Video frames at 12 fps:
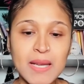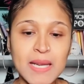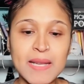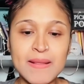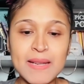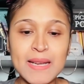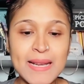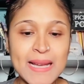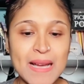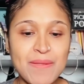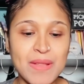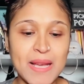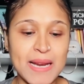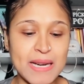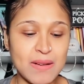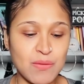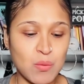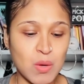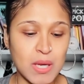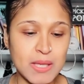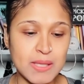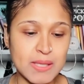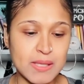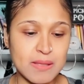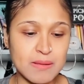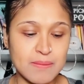And then I have the Eight of Wands.